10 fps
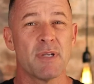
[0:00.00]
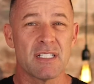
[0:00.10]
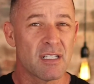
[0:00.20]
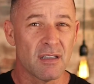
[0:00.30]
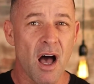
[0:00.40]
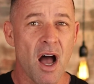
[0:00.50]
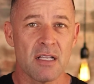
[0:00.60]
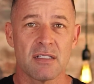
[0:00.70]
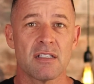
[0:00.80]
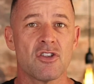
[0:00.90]
be
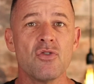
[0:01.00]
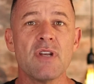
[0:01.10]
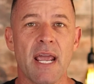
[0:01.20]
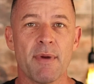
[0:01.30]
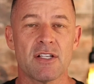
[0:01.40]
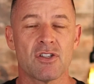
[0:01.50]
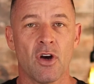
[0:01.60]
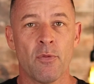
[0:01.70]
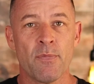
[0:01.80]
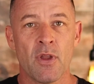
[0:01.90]
salons, you name it.
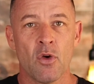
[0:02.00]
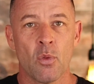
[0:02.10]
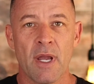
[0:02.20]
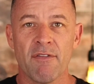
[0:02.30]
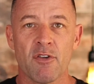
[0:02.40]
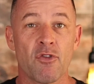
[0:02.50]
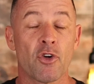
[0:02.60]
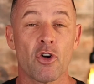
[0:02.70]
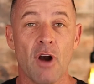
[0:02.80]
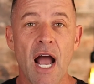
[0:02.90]
So we have a
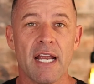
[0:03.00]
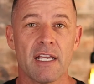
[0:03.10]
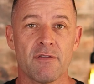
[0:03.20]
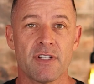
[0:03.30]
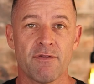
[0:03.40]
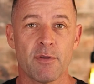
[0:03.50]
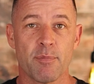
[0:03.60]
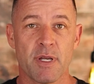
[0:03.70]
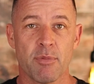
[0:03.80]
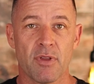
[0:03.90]
variety of different
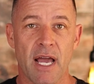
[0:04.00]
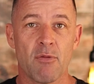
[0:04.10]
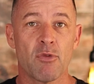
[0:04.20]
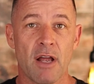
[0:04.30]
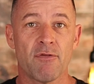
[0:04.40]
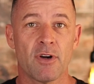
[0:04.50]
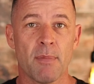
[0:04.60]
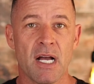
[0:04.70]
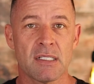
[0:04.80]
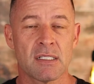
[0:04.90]
people that rent
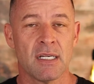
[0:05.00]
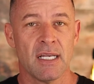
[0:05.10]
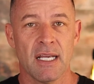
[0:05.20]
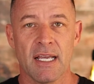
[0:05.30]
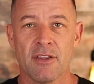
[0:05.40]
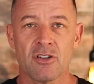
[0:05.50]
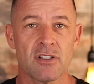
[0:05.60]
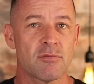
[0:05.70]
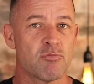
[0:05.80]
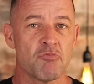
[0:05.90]
from us, and they're
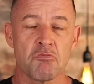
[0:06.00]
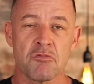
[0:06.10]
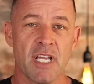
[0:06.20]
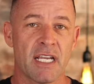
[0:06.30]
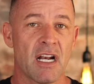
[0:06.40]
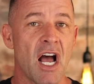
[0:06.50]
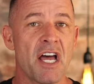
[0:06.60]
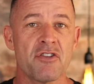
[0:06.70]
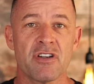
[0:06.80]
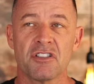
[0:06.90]
just taking
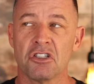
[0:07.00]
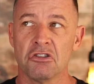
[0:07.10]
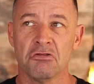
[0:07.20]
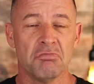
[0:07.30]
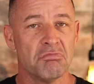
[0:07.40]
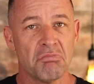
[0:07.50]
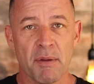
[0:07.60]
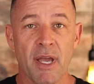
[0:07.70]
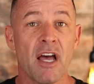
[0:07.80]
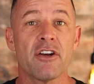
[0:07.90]
100 to
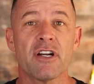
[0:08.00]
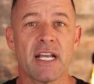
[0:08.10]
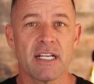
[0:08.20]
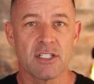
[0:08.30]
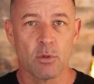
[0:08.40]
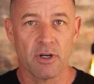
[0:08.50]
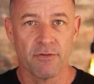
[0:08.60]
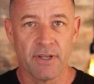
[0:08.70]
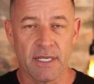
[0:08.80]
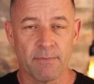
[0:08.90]
maybe 180 square
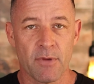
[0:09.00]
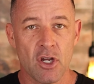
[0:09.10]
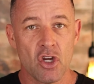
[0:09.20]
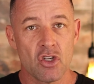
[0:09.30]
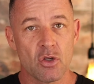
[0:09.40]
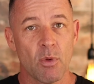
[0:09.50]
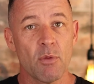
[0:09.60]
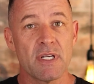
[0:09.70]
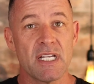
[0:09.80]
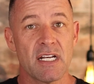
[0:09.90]
feet. So what
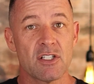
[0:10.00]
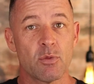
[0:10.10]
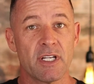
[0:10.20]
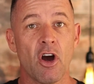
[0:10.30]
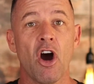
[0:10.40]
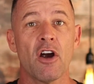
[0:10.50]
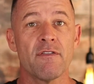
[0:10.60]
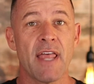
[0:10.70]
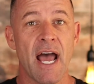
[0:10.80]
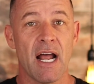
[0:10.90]
we did is we
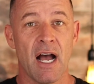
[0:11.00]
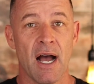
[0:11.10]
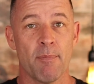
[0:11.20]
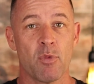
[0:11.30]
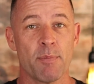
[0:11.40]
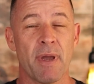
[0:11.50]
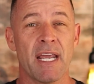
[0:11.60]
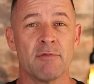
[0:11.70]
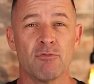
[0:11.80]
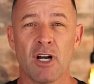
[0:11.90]
carved that up. We
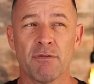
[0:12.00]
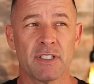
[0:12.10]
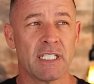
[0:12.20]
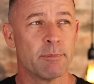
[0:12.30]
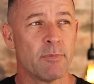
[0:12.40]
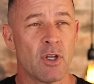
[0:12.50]
paid roughly